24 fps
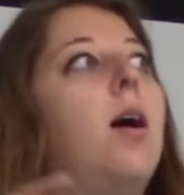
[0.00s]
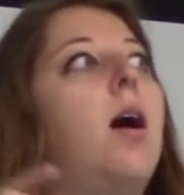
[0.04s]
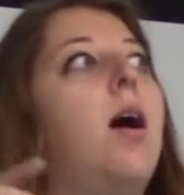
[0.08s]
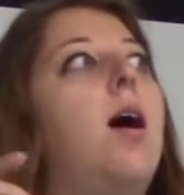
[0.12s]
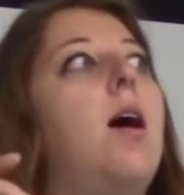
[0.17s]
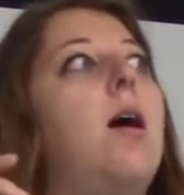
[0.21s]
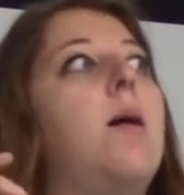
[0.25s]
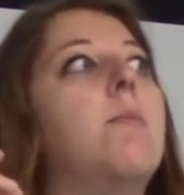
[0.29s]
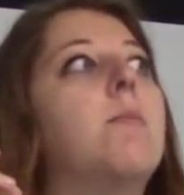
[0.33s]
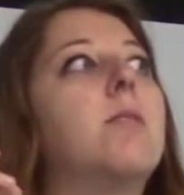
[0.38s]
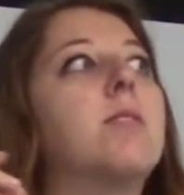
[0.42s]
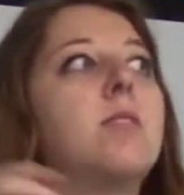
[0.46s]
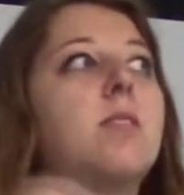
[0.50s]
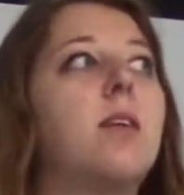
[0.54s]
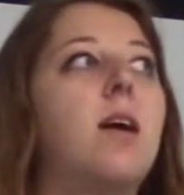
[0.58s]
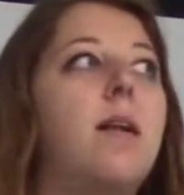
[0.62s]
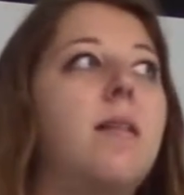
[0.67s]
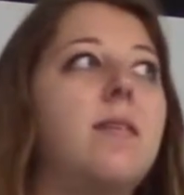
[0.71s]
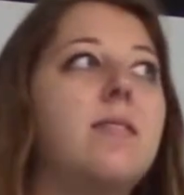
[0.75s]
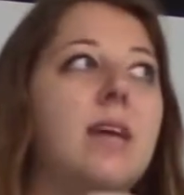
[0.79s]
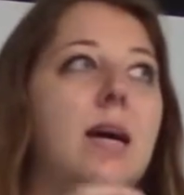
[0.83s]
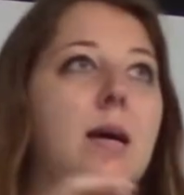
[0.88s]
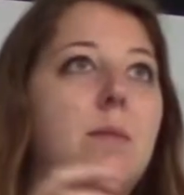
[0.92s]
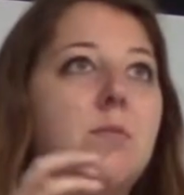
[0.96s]
because a
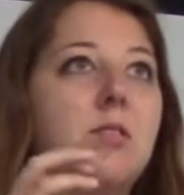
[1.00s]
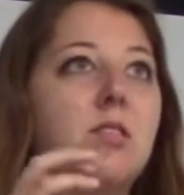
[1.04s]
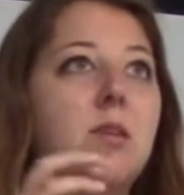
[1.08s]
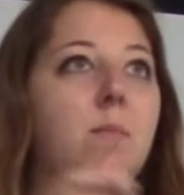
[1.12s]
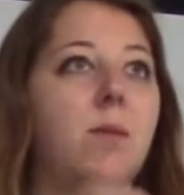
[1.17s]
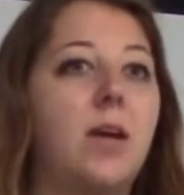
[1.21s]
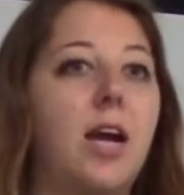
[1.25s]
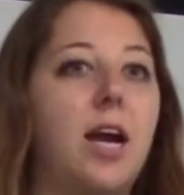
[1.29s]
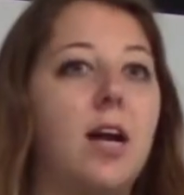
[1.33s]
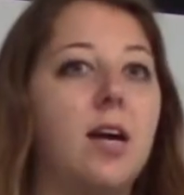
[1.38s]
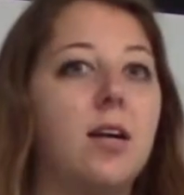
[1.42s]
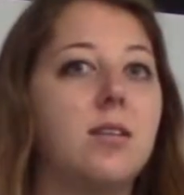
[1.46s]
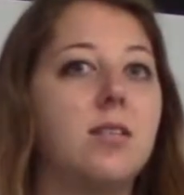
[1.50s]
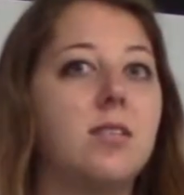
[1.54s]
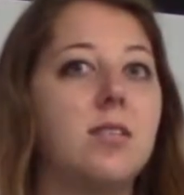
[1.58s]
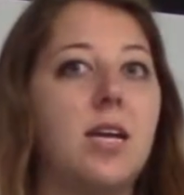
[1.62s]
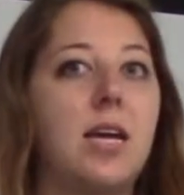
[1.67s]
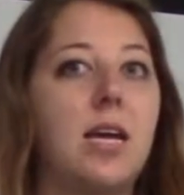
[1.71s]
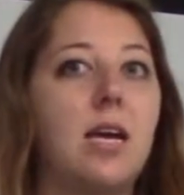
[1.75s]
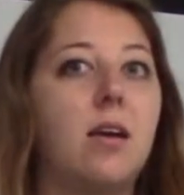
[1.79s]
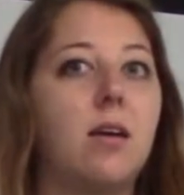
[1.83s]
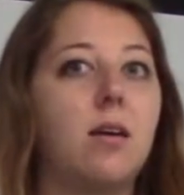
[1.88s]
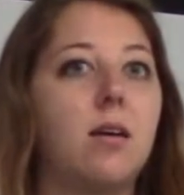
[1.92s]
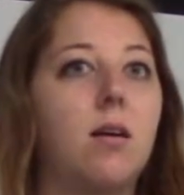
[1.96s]
lot of the times some carrots
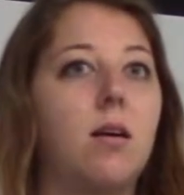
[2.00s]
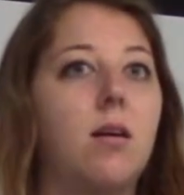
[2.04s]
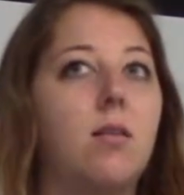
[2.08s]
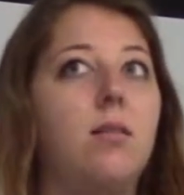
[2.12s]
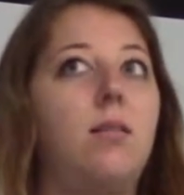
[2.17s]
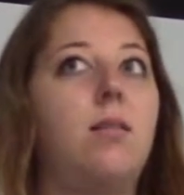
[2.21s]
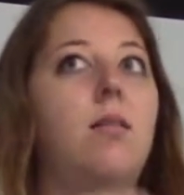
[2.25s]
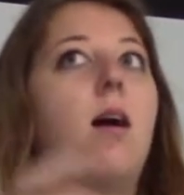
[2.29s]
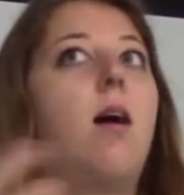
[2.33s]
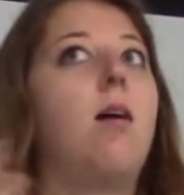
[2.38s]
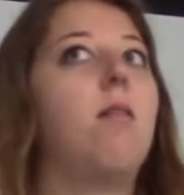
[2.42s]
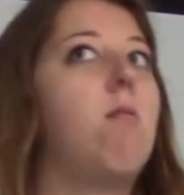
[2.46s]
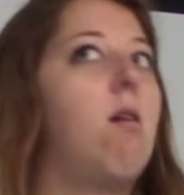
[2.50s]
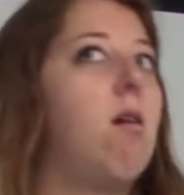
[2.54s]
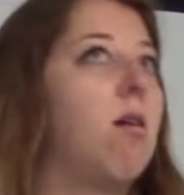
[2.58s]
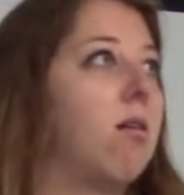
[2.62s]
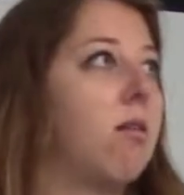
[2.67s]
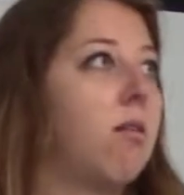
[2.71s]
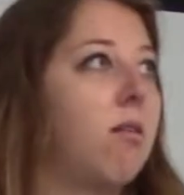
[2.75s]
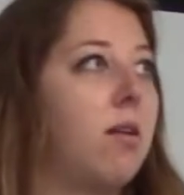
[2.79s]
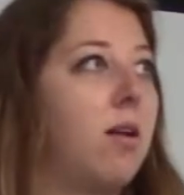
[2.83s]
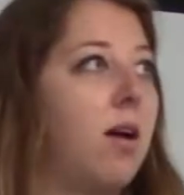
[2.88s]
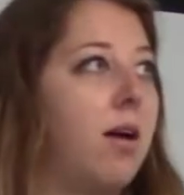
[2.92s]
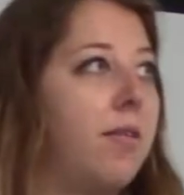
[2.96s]
take a lot
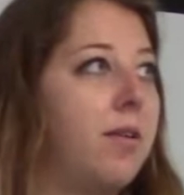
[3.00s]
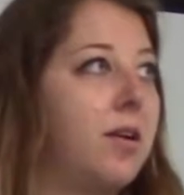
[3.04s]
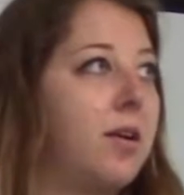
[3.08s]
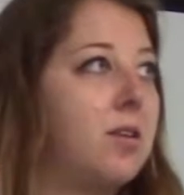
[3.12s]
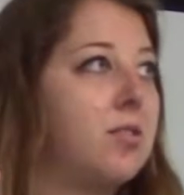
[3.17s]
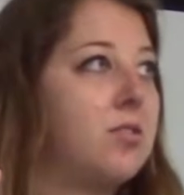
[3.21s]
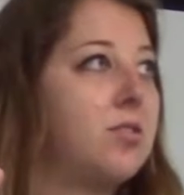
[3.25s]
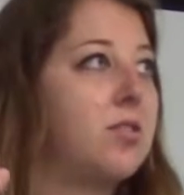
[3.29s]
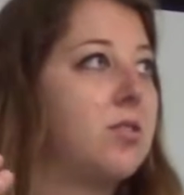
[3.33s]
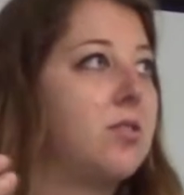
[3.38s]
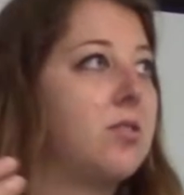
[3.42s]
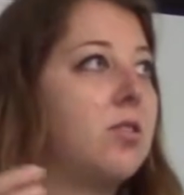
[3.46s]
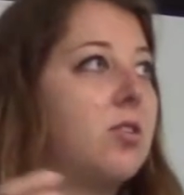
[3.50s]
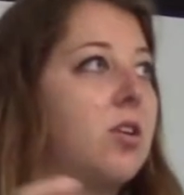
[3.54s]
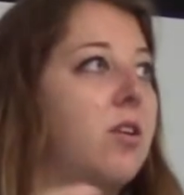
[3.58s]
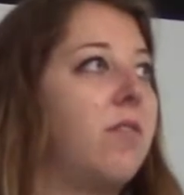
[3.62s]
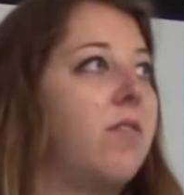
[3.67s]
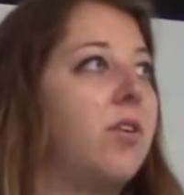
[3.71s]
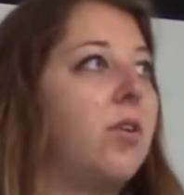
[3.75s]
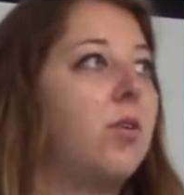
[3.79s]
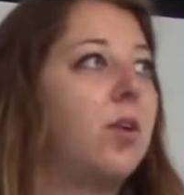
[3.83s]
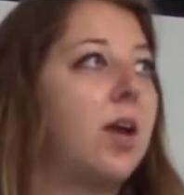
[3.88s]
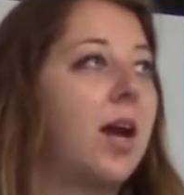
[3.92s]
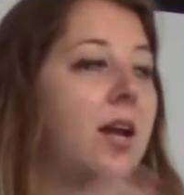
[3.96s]
longer than others, and so
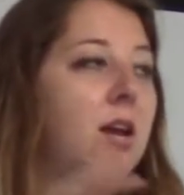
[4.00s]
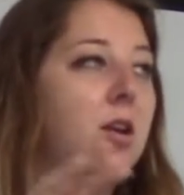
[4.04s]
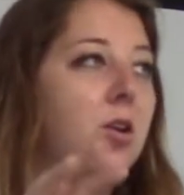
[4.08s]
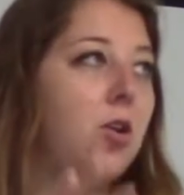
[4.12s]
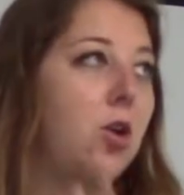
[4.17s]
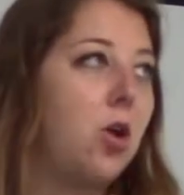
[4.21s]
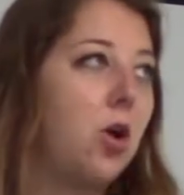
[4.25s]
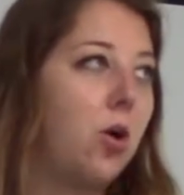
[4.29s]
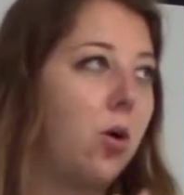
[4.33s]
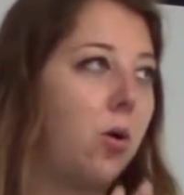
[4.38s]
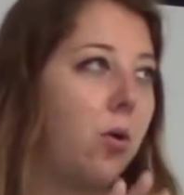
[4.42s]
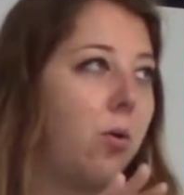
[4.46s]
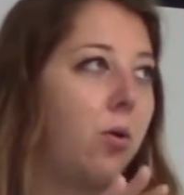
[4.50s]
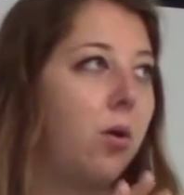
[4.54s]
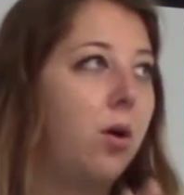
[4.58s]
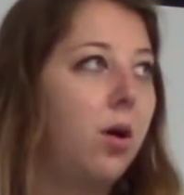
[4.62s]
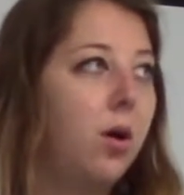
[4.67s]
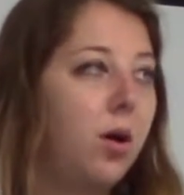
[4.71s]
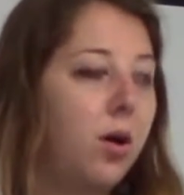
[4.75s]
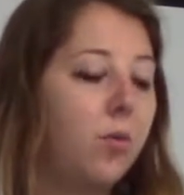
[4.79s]
if you kind of know,